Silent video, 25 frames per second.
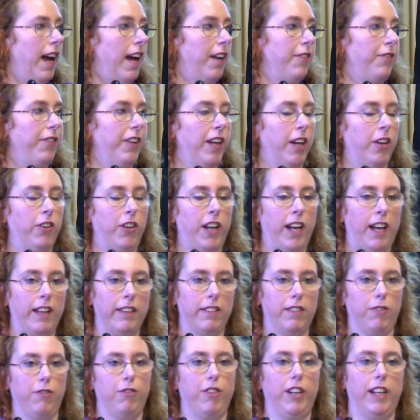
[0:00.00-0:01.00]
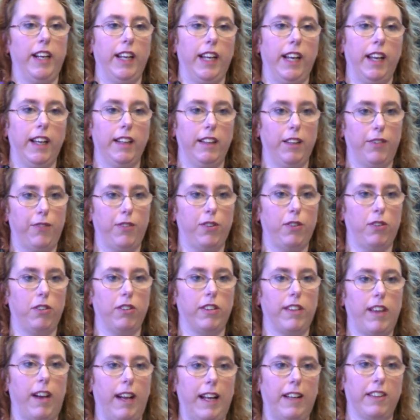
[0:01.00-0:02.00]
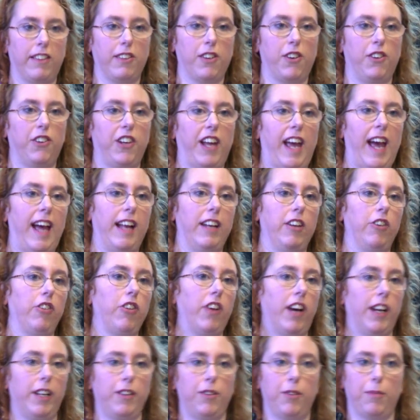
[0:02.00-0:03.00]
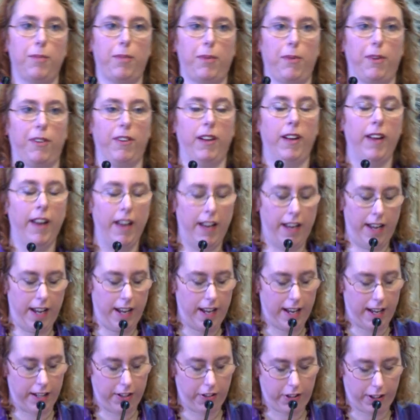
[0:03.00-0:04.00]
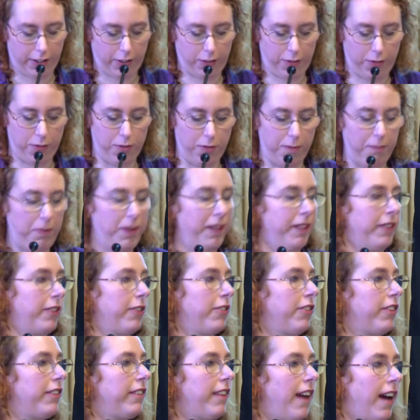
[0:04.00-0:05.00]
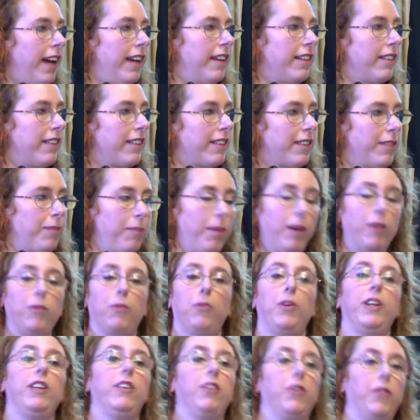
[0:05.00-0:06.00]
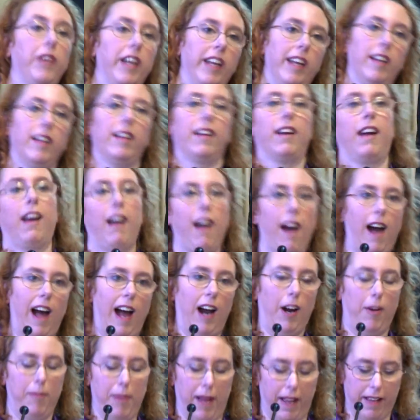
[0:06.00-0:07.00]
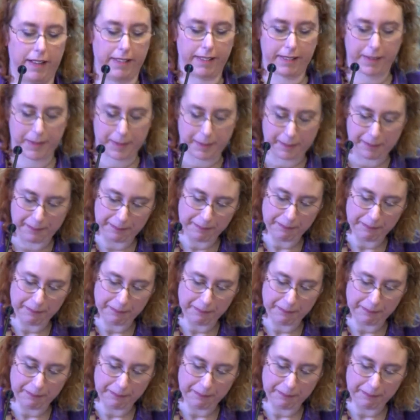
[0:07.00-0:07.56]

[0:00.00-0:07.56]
and Fiona has a really difficult task on hand trying to put transform political science, but we're doing our best.